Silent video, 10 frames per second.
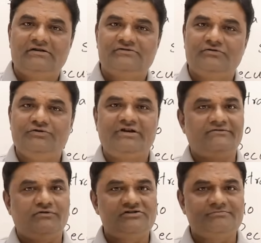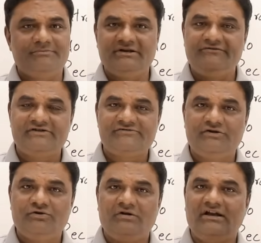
So you can watch my previous video.